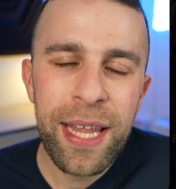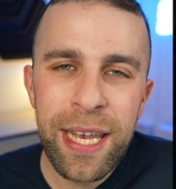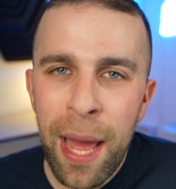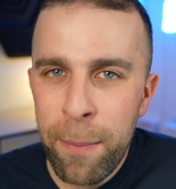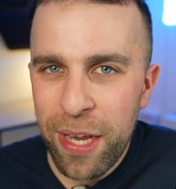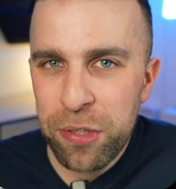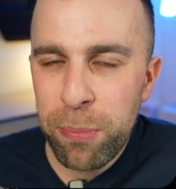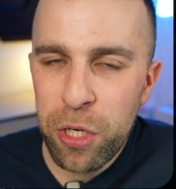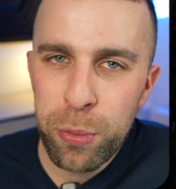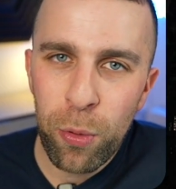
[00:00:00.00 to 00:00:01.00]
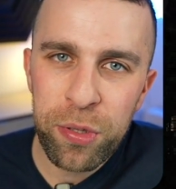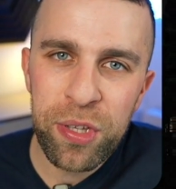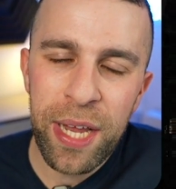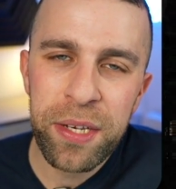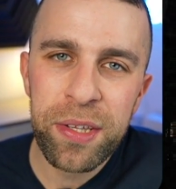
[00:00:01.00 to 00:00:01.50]
then that makes much more
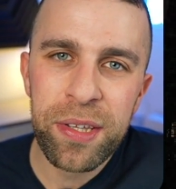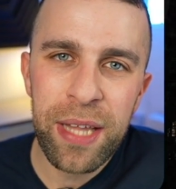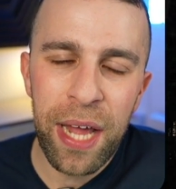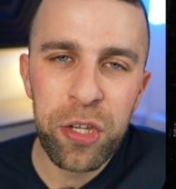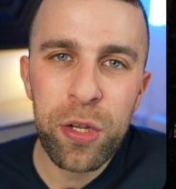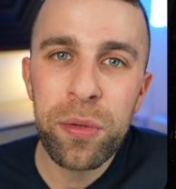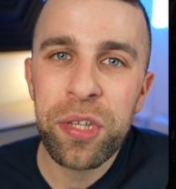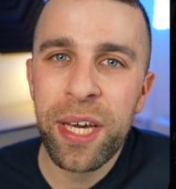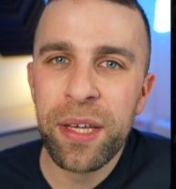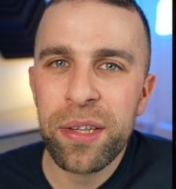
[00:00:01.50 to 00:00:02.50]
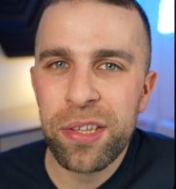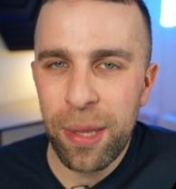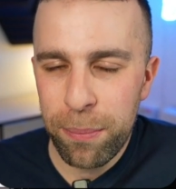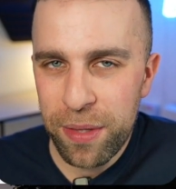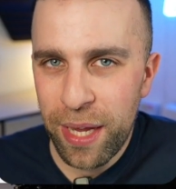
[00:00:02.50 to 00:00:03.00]
sense than using
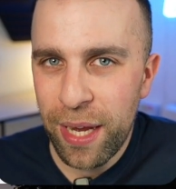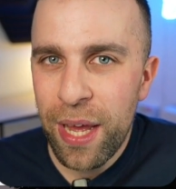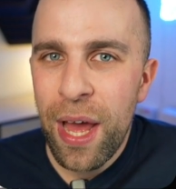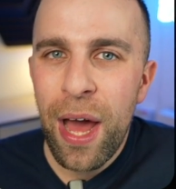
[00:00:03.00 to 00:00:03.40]
something